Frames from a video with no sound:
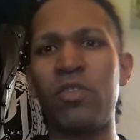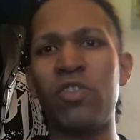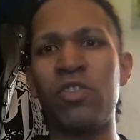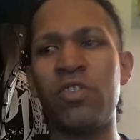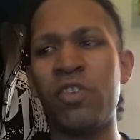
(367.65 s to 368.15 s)
She,
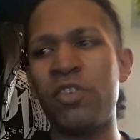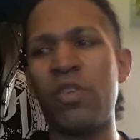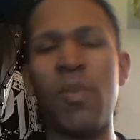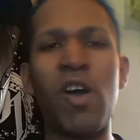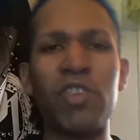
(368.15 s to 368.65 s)
just, she doesn't
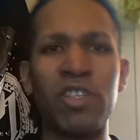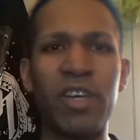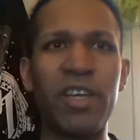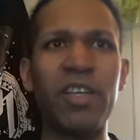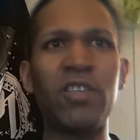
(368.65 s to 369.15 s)
apologize
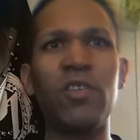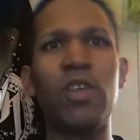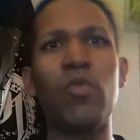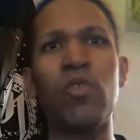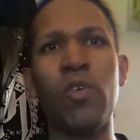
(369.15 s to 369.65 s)
to any
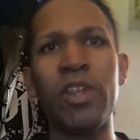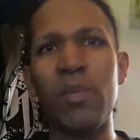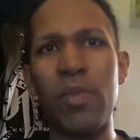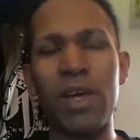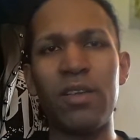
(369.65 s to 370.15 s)
anyone or um,
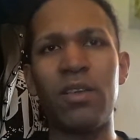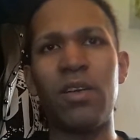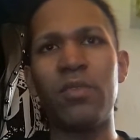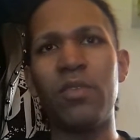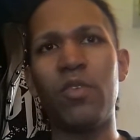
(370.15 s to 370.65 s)
anybody
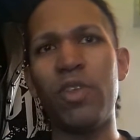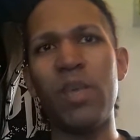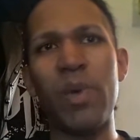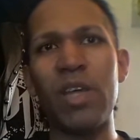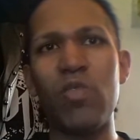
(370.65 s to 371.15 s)
um,
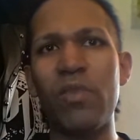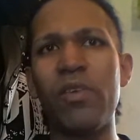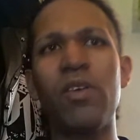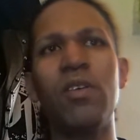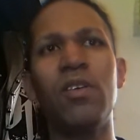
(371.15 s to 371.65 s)
anybody
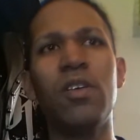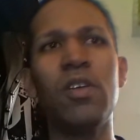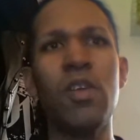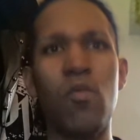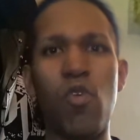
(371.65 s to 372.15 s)
wherever.
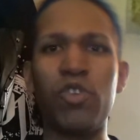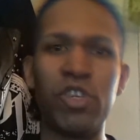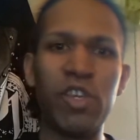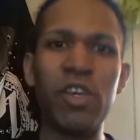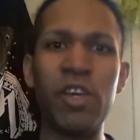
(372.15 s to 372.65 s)
Well,
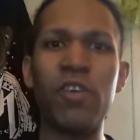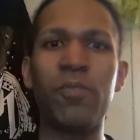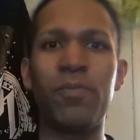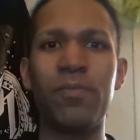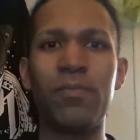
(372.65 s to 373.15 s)
she did here.